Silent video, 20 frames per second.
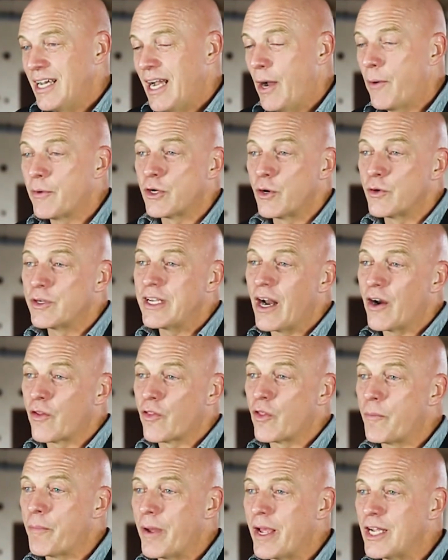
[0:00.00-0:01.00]
I would go down
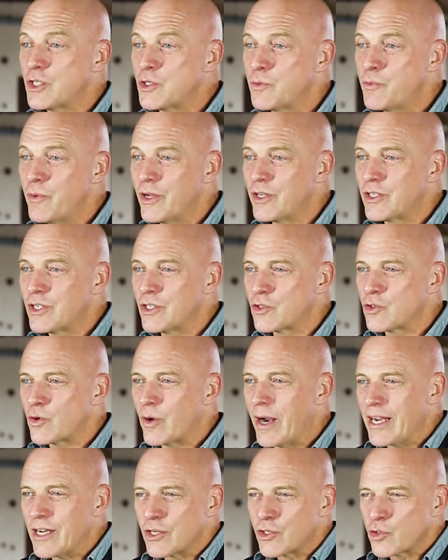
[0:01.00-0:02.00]
to the basement and
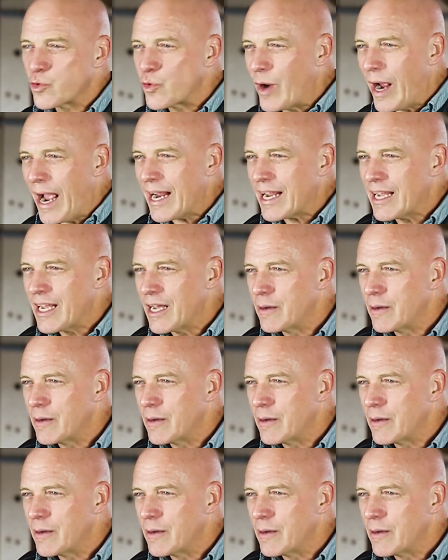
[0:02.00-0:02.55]
try and track